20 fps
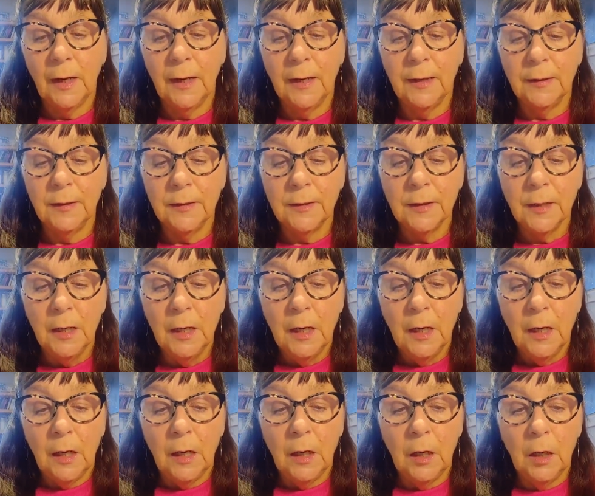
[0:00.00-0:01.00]
And
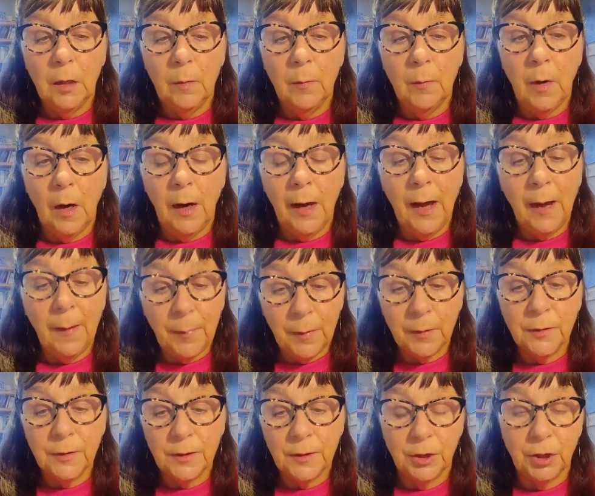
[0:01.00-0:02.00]
I
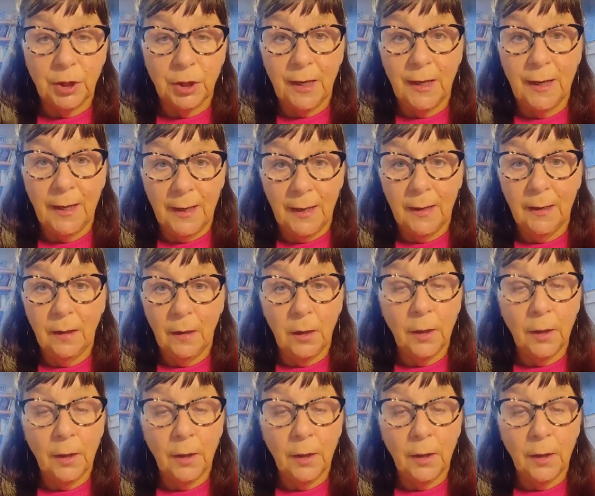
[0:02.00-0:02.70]
happen to share,